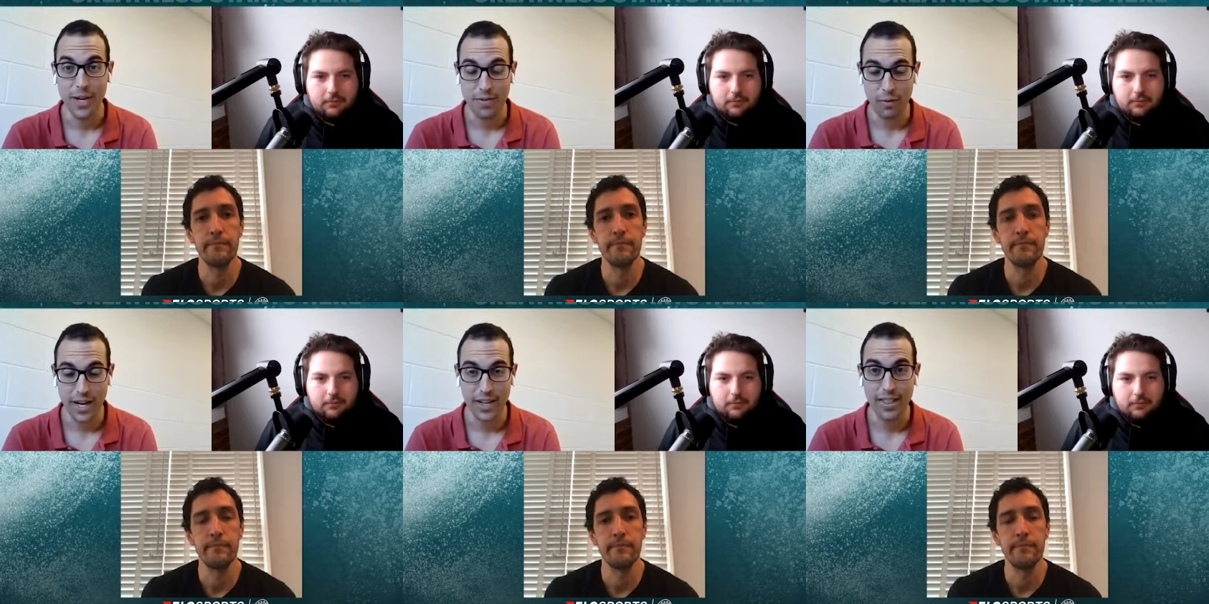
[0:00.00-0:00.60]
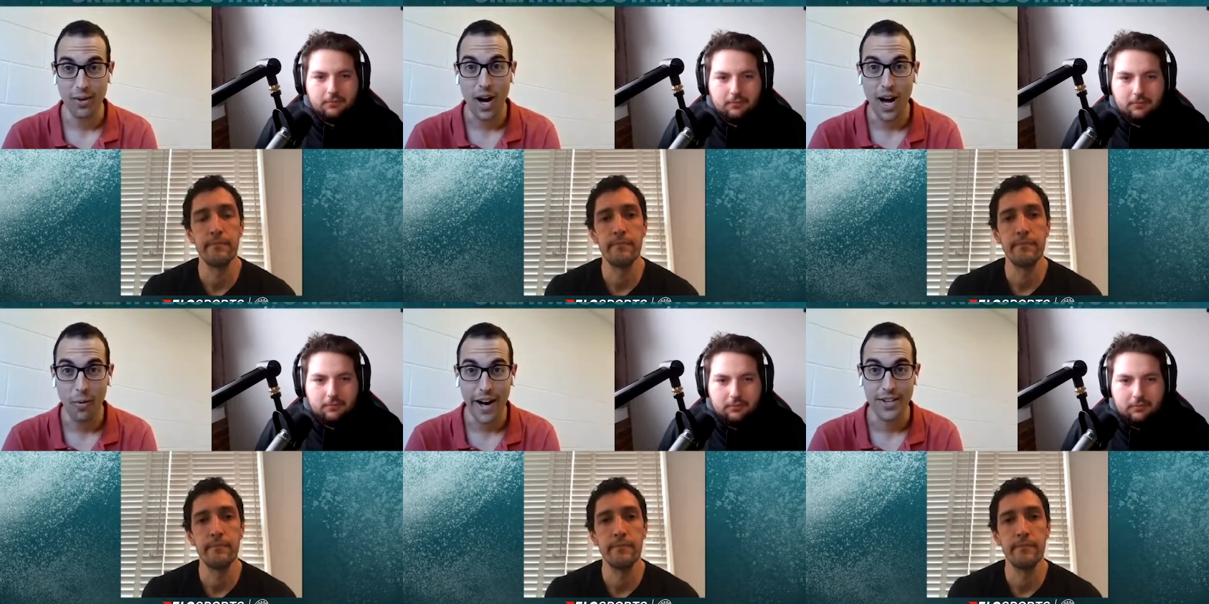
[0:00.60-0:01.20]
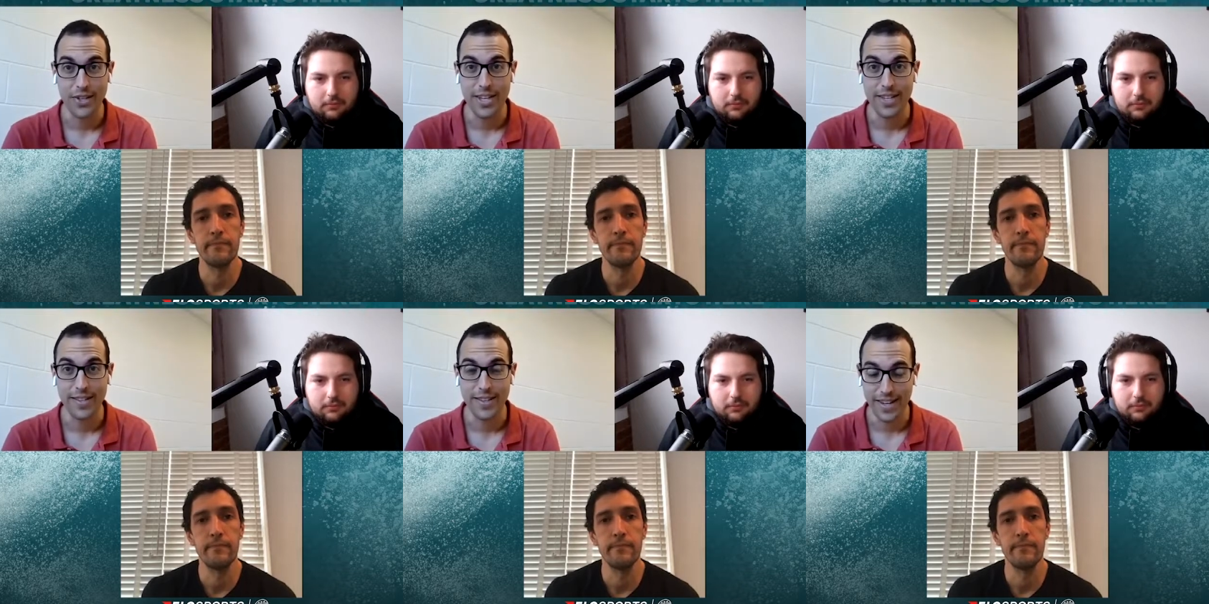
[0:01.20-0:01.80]
Speaker 1: avoided the Wawa
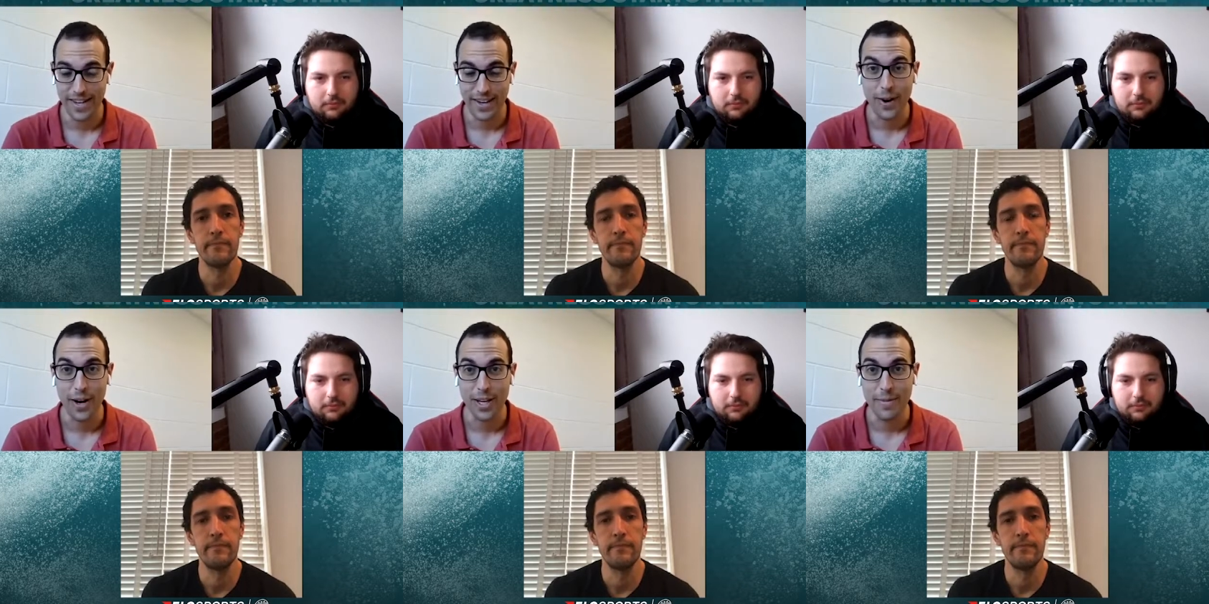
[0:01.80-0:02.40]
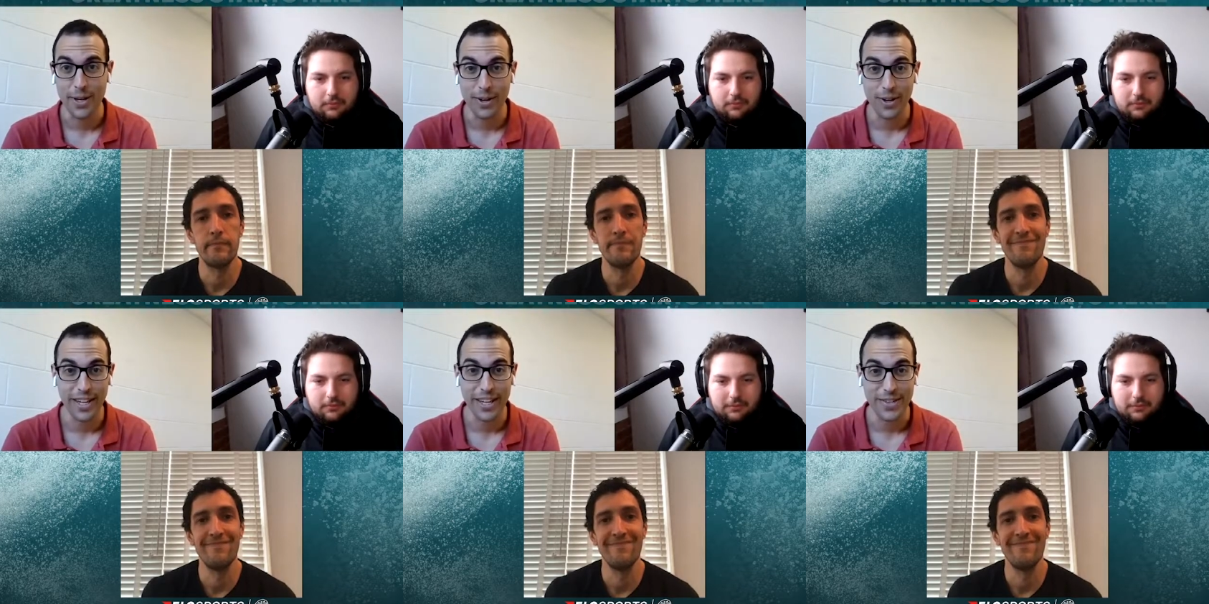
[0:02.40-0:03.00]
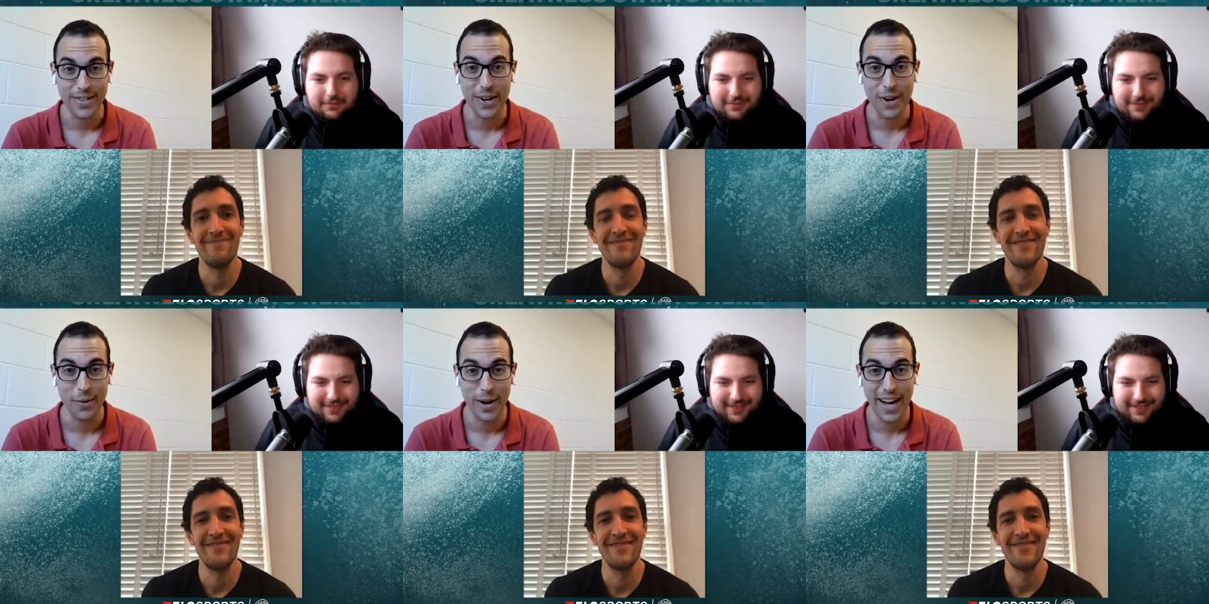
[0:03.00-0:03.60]
Sheets argument earlier.
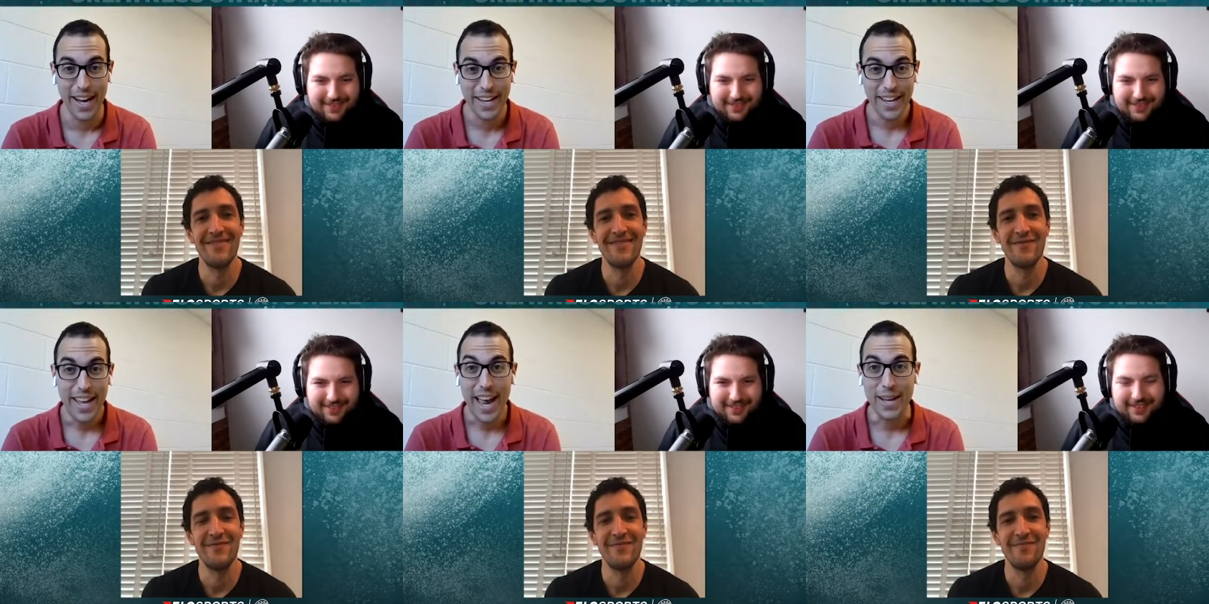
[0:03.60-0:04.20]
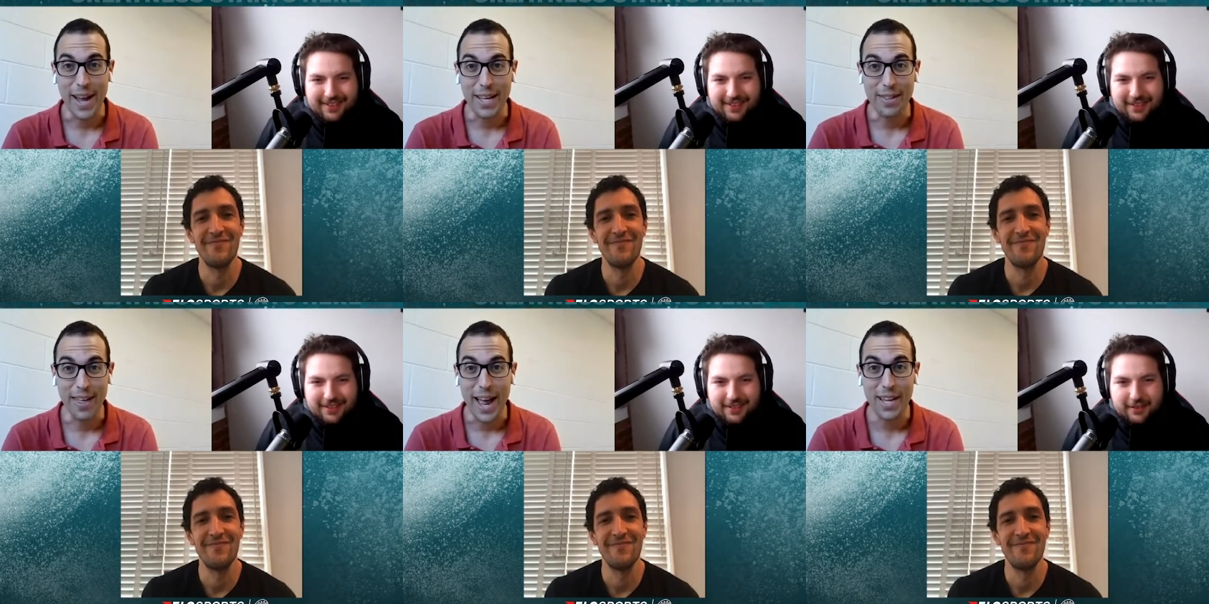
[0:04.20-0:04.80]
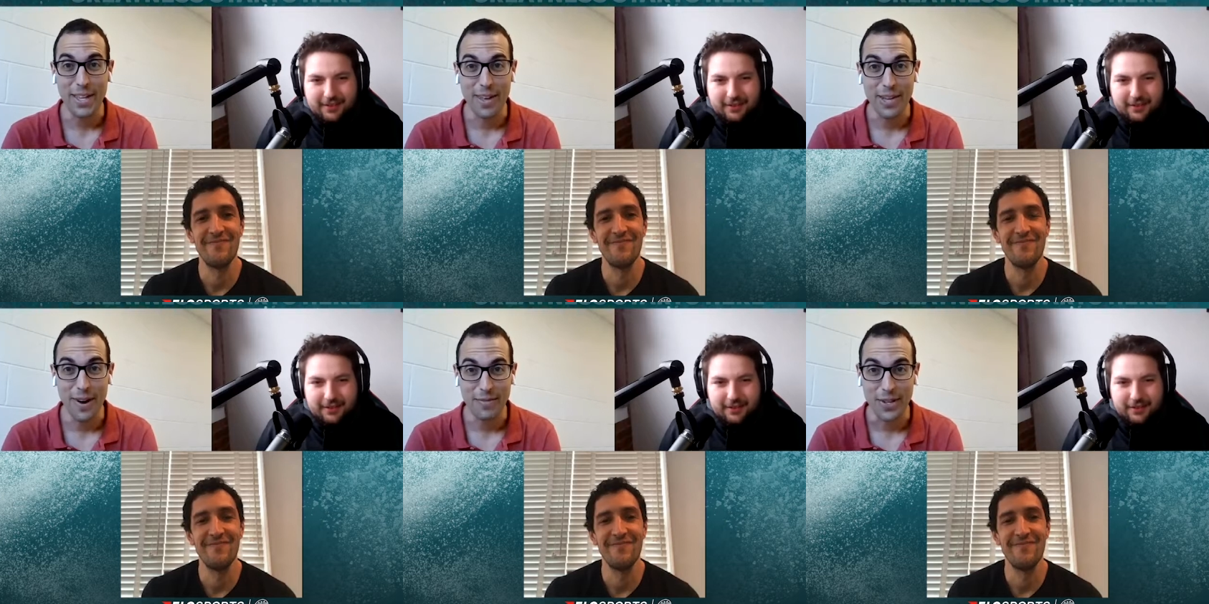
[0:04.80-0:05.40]
So
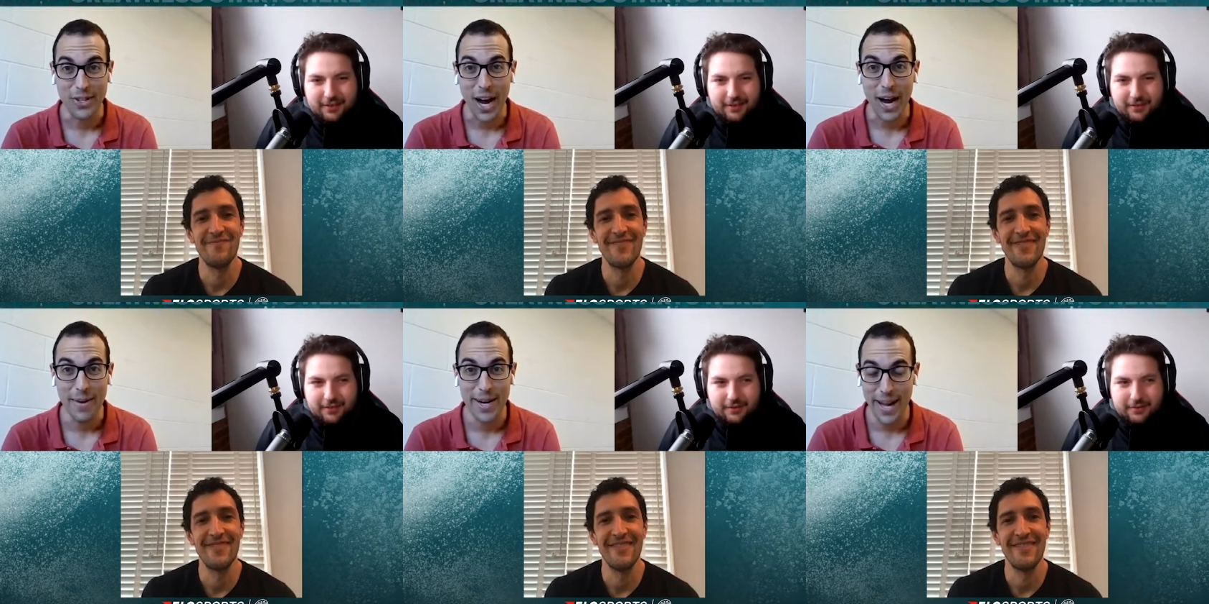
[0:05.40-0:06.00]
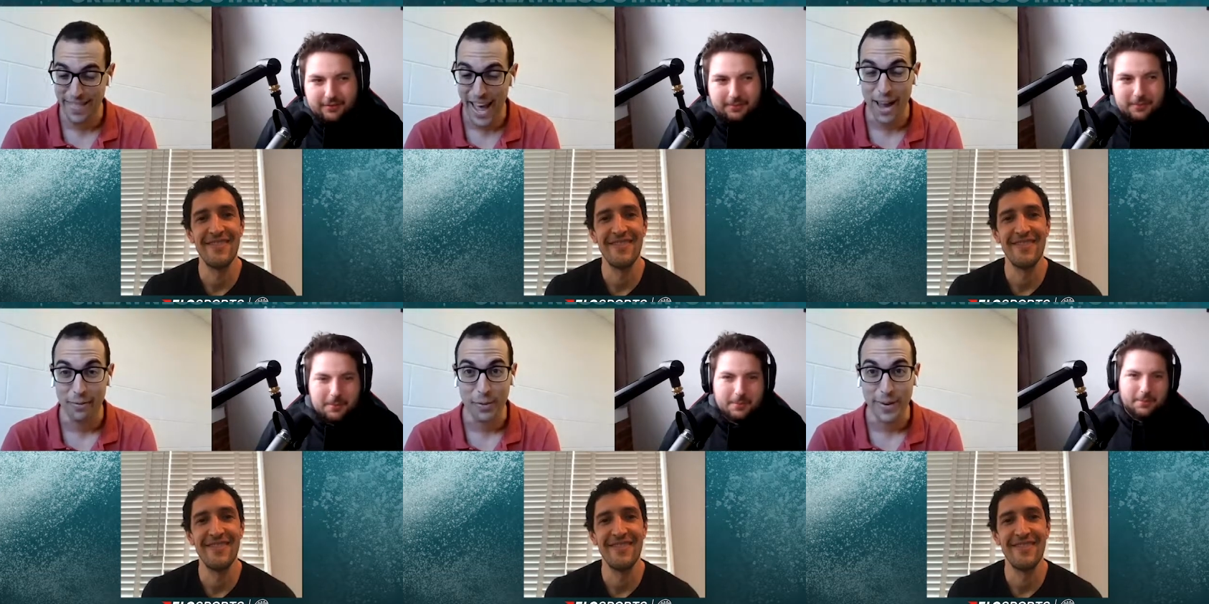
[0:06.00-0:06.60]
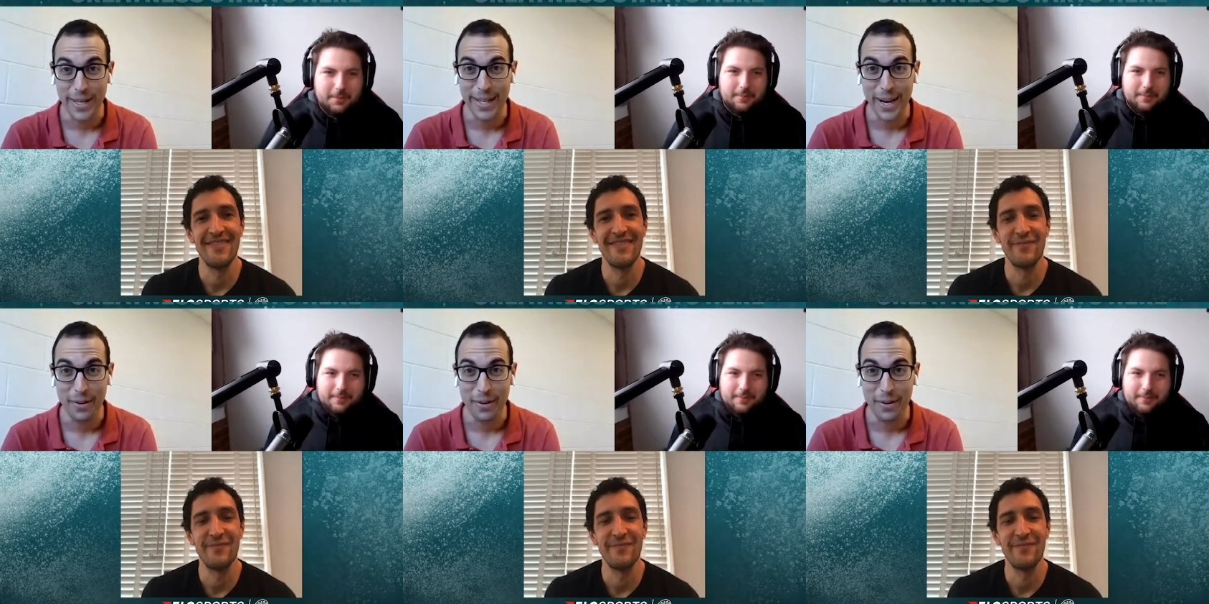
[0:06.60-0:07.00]
anything you have to chime in on that would be